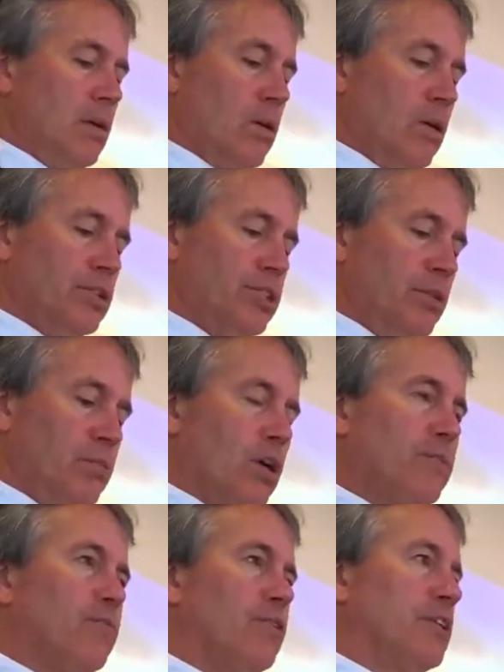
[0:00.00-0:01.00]
all she'd
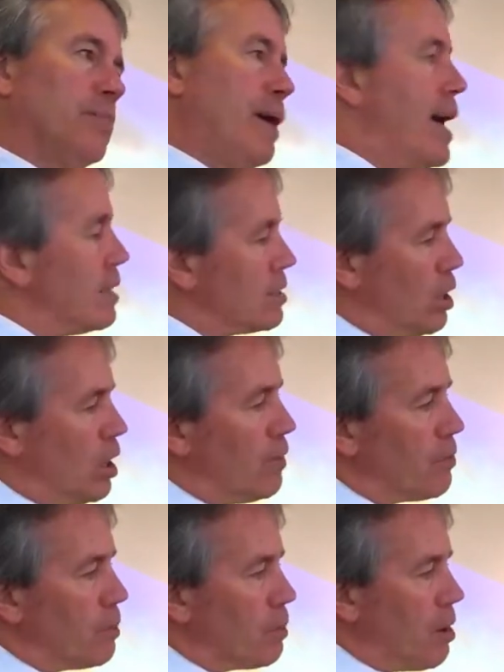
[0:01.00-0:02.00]
worked for in the past,
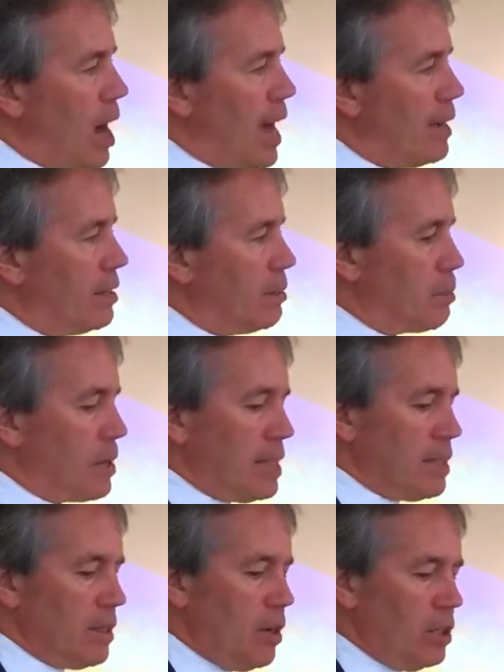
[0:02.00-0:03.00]
all of her pride in the
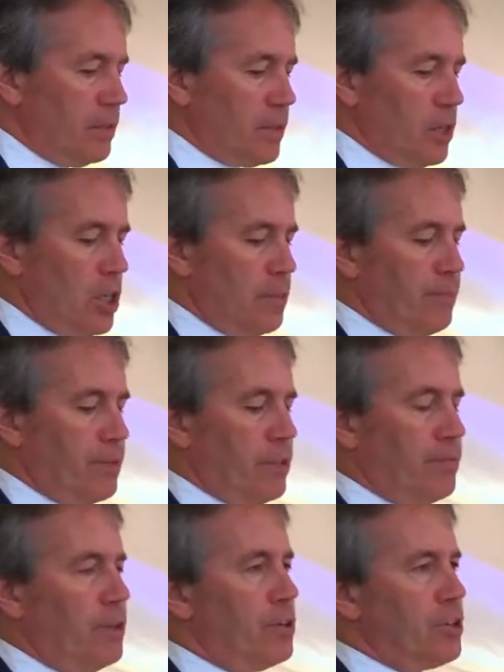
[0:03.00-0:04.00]
present, all of her hope for
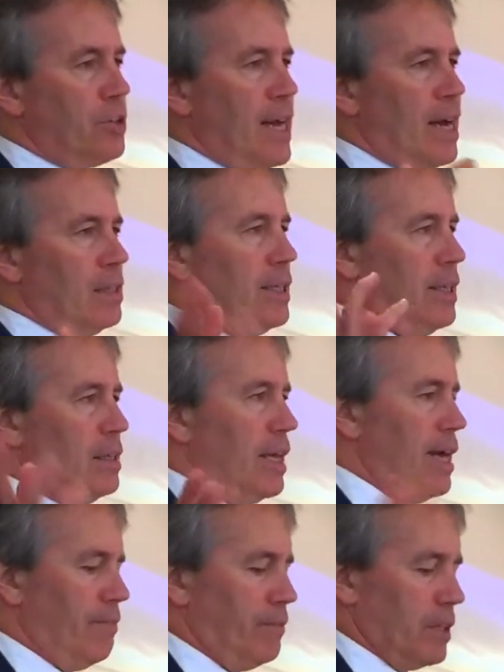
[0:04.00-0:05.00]
the future, now lay
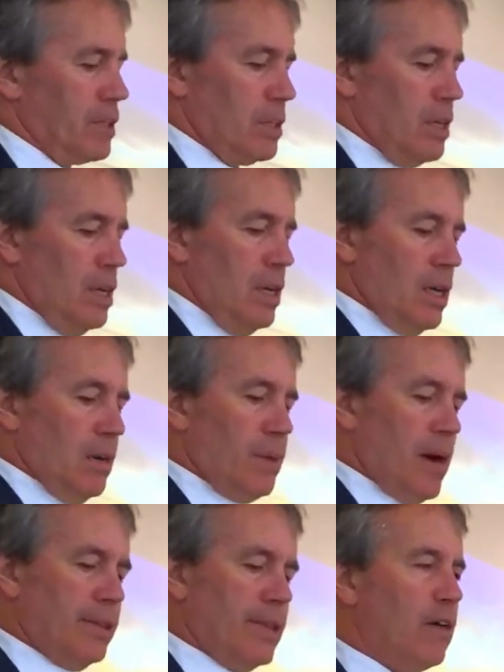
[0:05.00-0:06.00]
lifeless
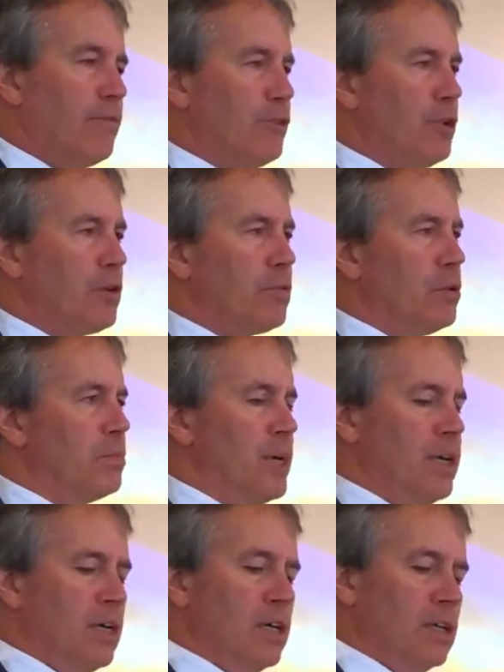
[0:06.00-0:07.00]
upon that funeral
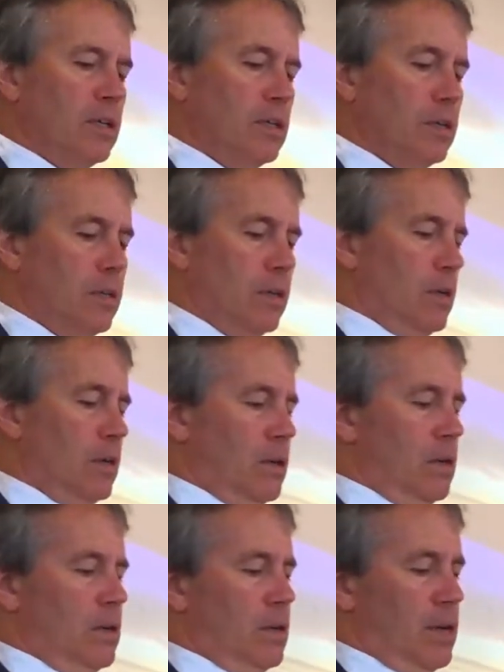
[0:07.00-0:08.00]
bier,
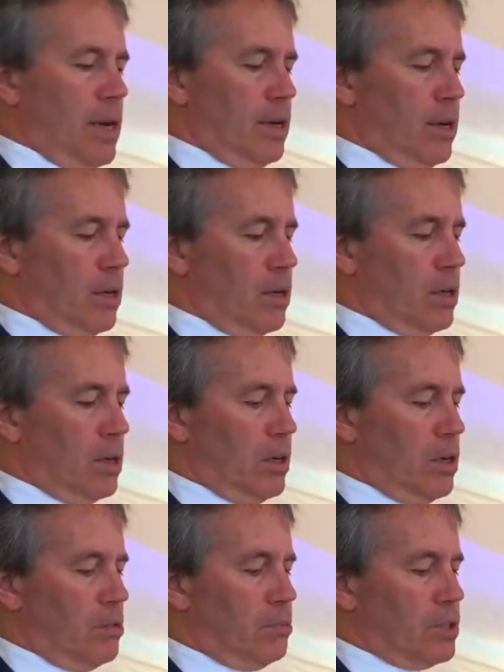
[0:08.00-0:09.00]
and all her
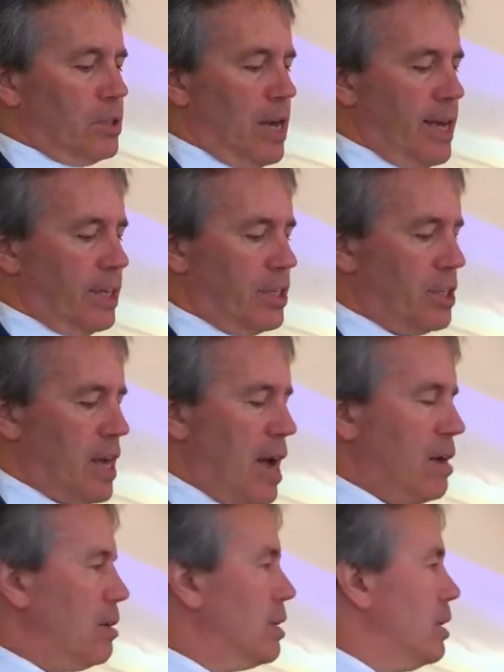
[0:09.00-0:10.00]
hopes lying
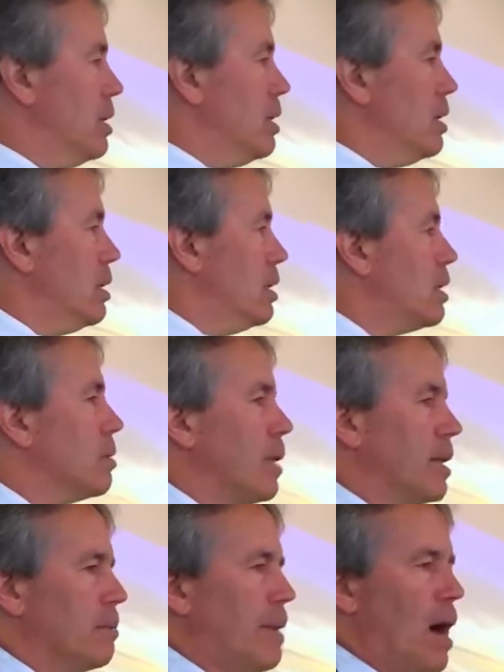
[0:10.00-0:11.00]
shattered
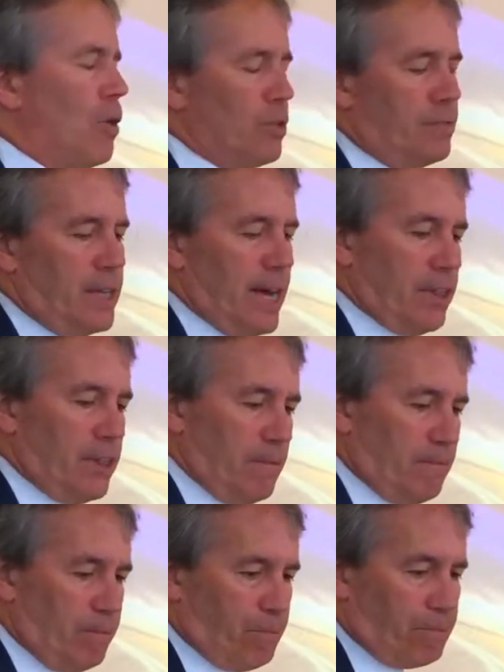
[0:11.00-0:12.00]
by the power of death.
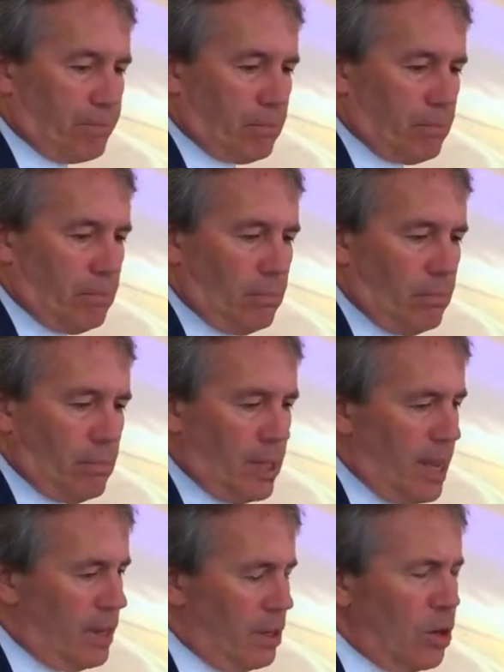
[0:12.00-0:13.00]

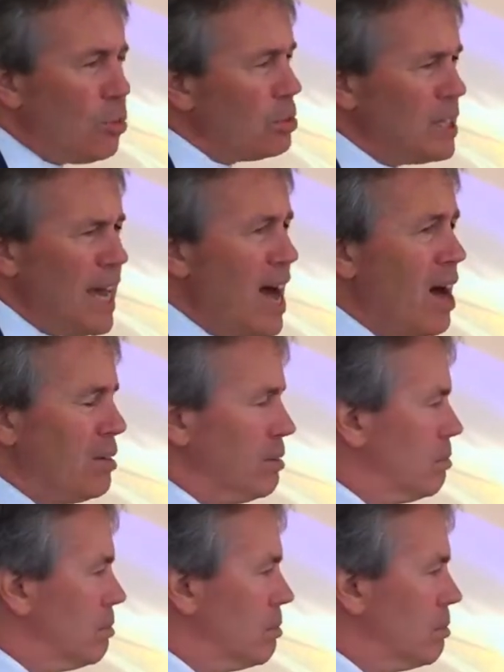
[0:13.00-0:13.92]
And the whole town